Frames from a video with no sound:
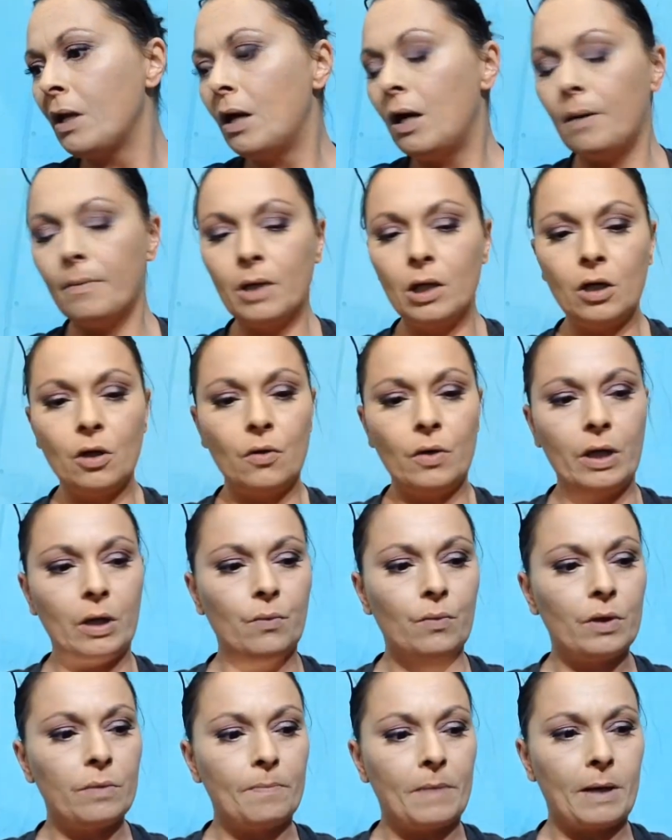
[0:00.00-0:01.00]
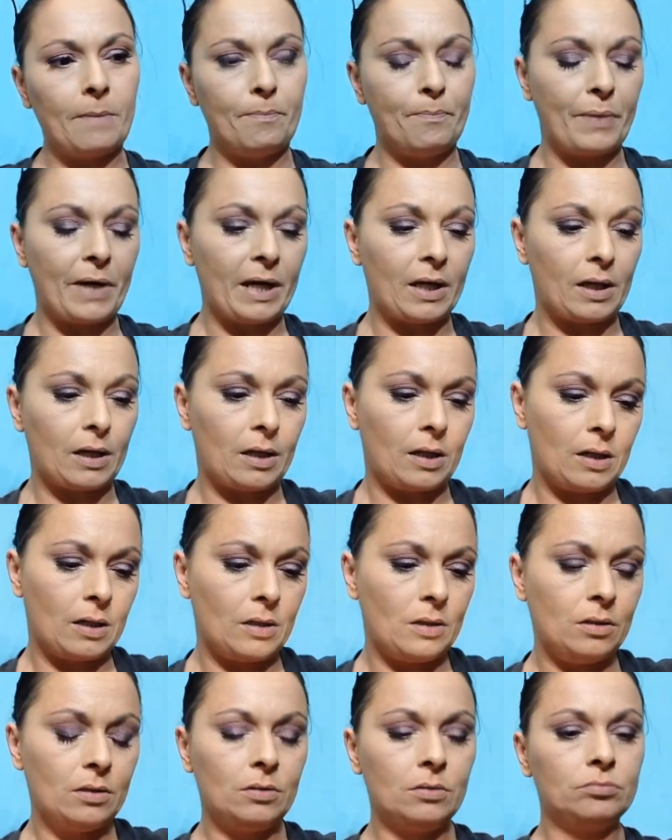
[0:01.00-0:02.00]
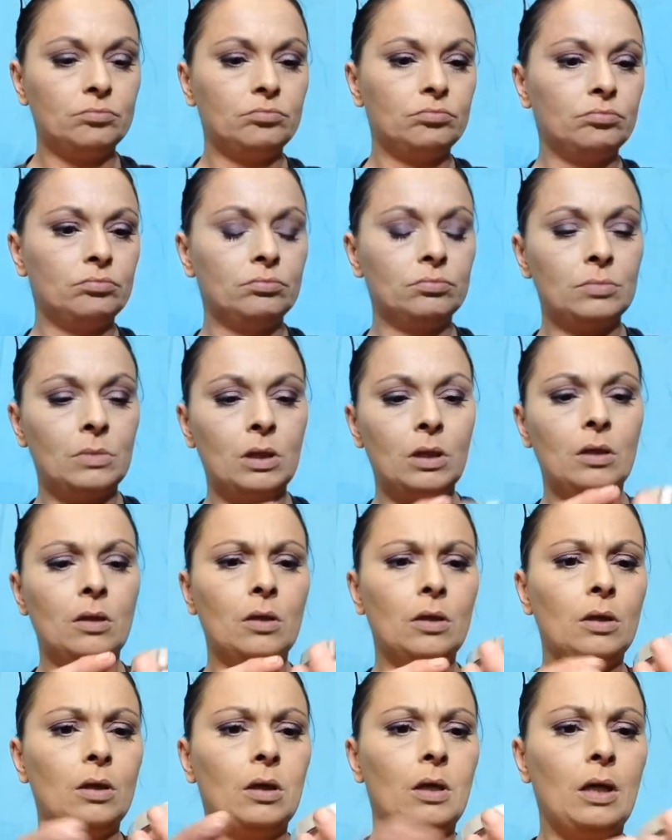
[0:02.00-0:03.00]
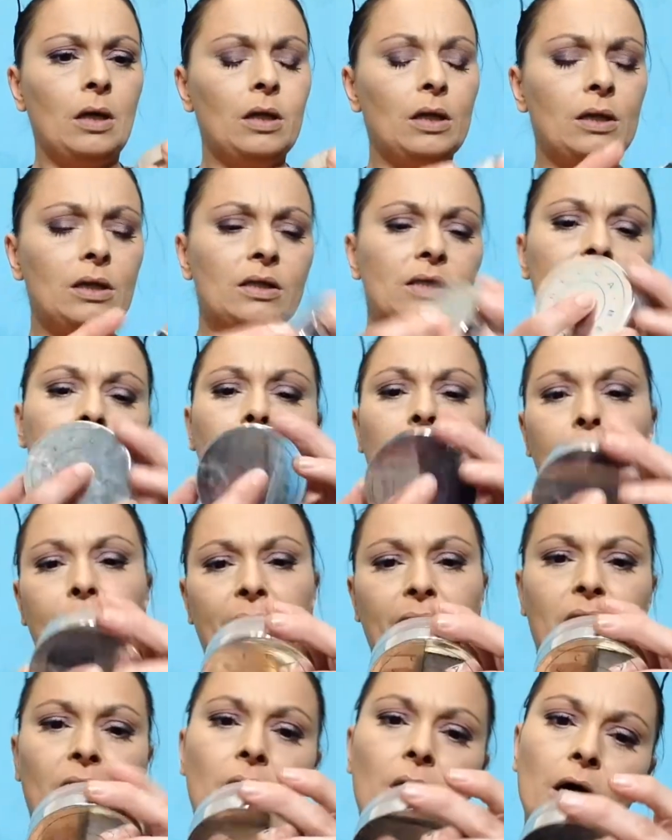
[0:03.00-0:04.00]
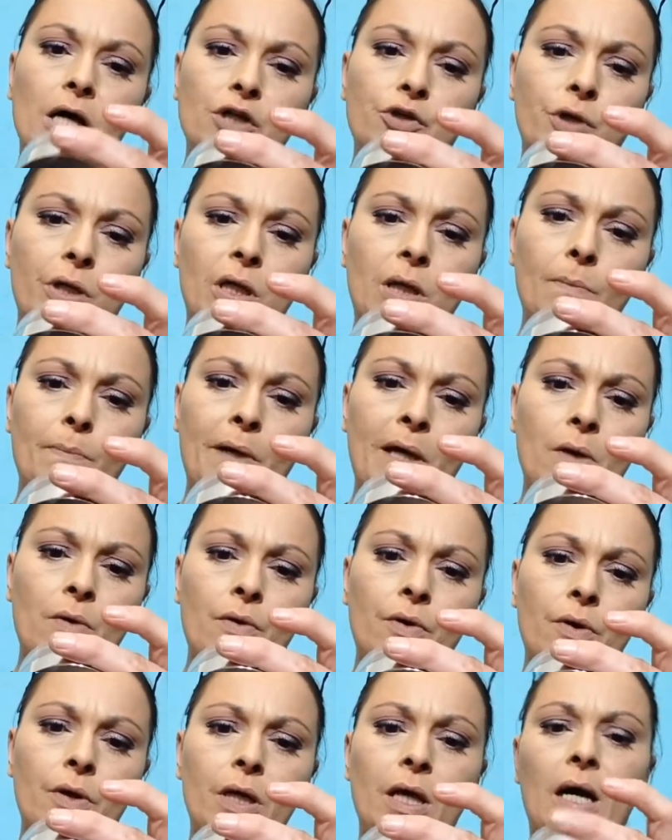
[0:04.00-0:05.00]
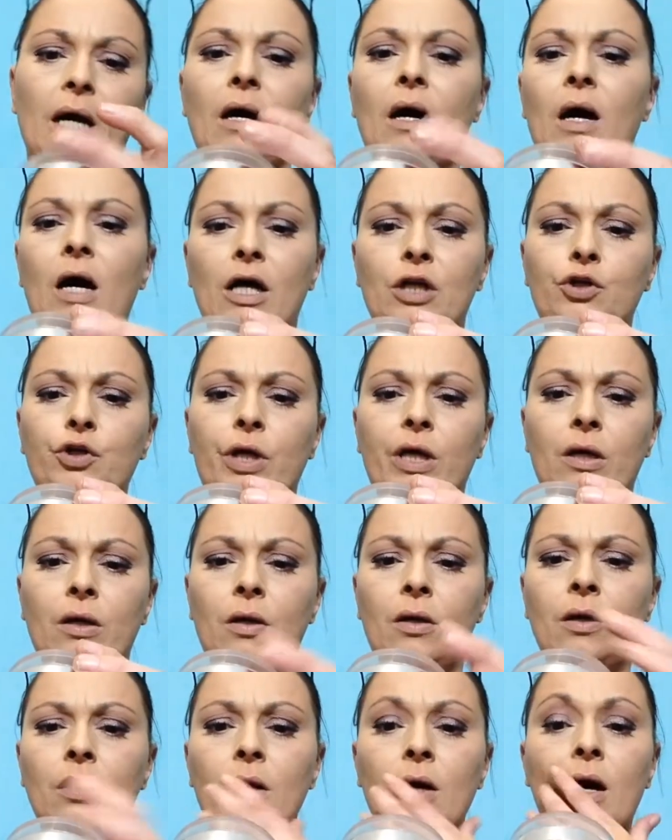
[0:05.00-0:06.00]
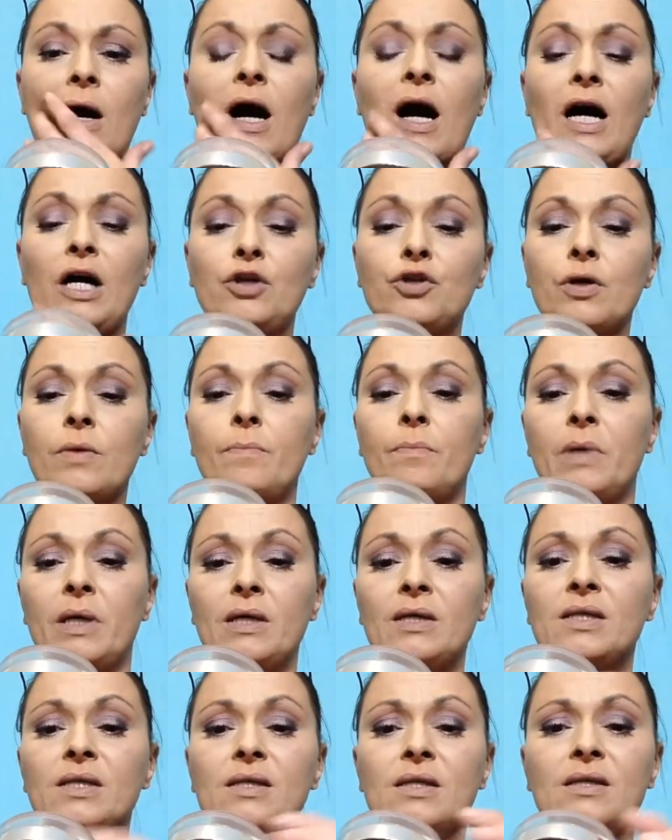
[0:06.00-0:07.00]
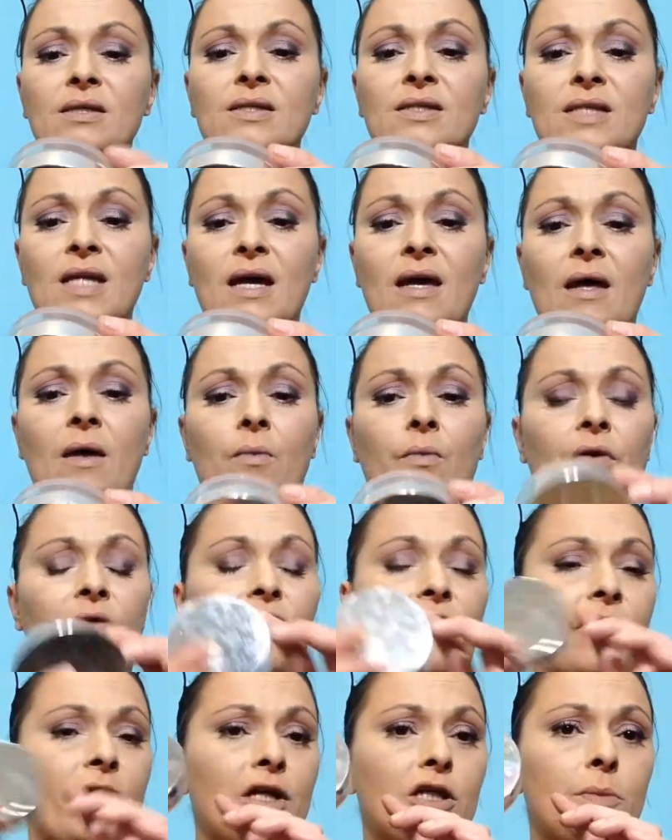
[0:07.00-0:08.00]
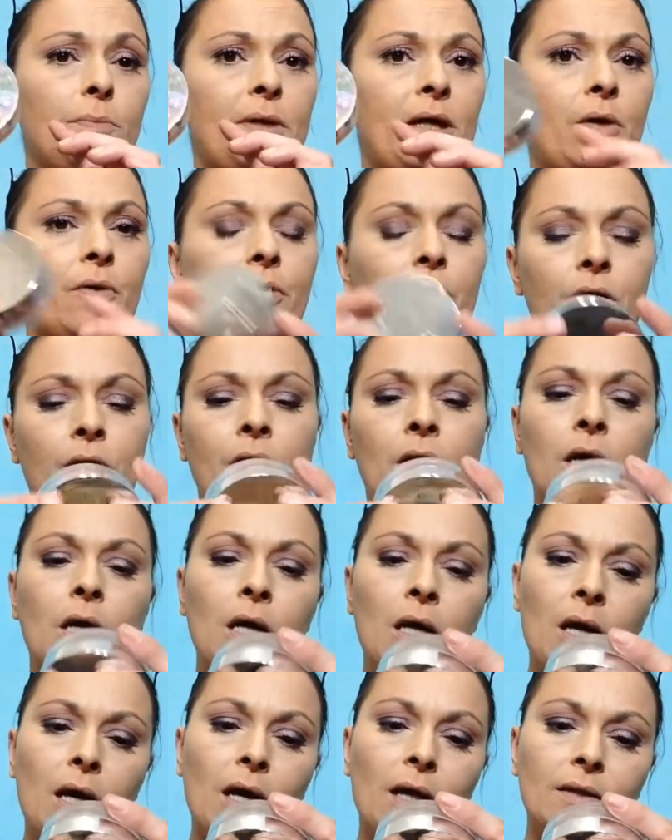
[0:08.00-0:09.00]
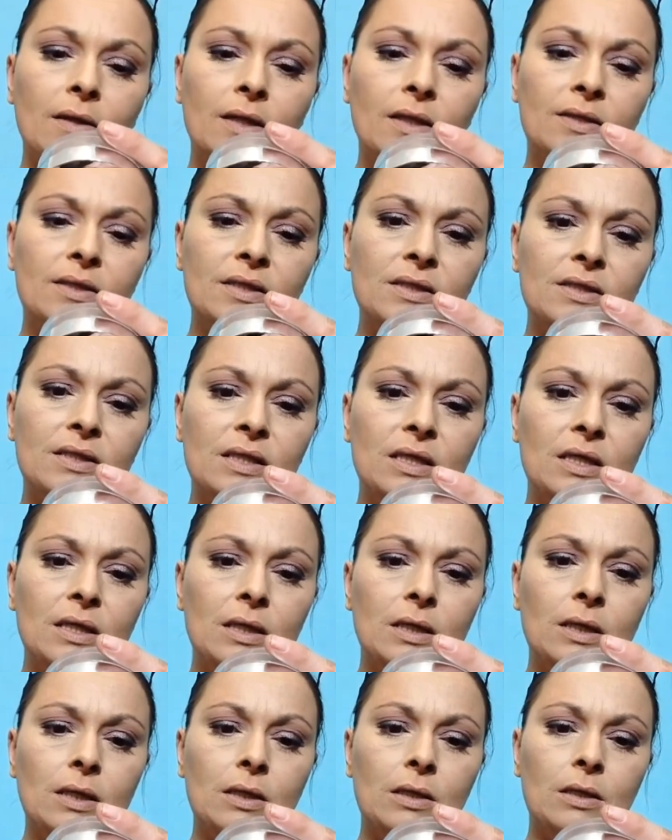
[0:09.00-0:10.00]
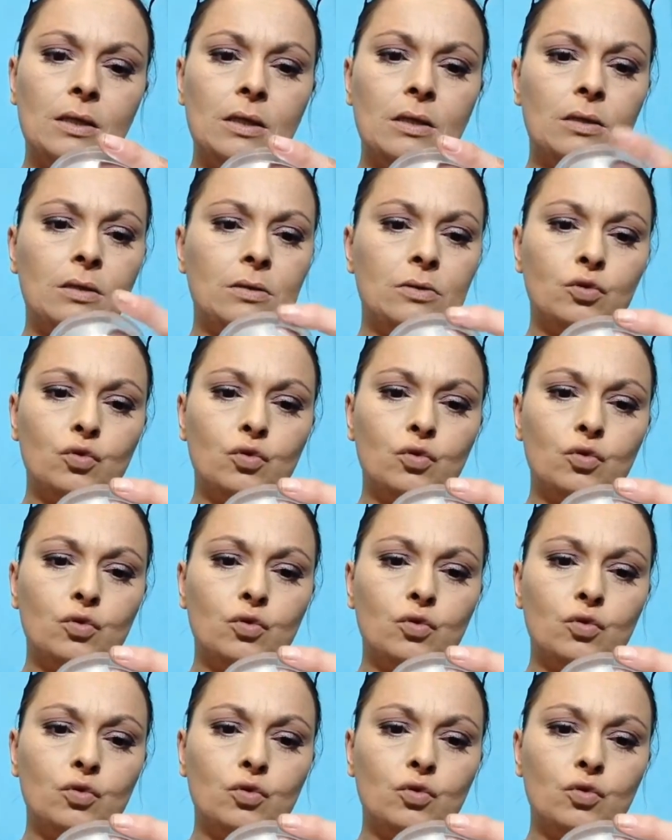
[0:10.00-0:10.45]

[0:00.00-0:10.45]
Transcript: I'm going to go in with my Becca. I think this is my Becca hydrating powder. Yeah, hydrate Hydra Mist Set and Refresh Powder. And this is in...